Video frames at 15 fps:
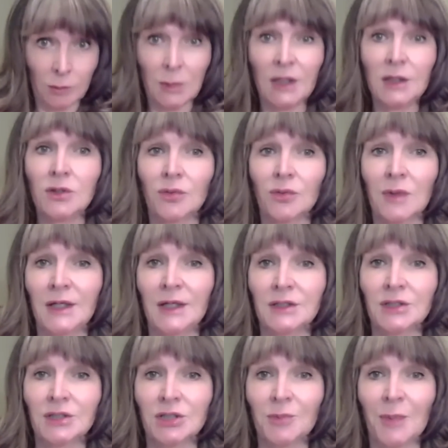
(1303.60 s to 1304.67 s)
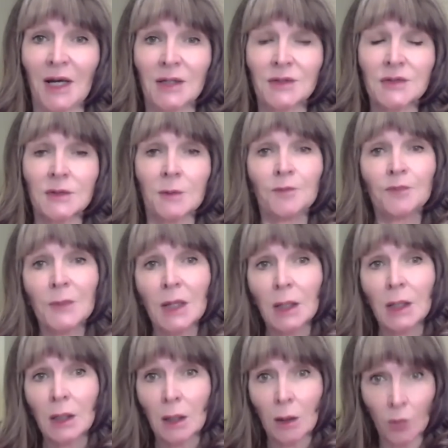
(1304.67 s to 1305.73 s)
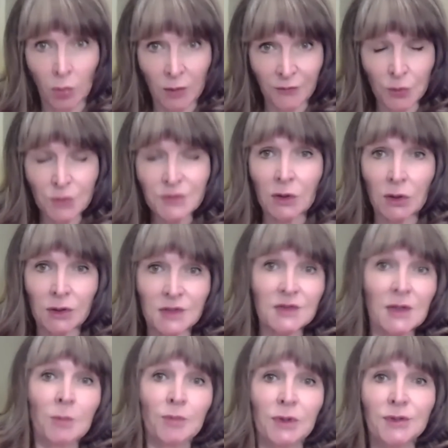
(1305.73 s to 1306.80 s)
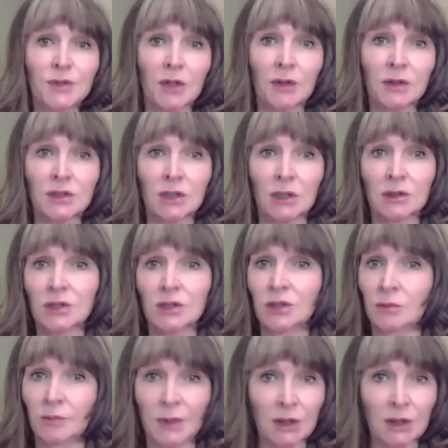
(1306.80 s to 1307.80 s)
In your relationship house. We've also got a Sun-Pluto conjunction,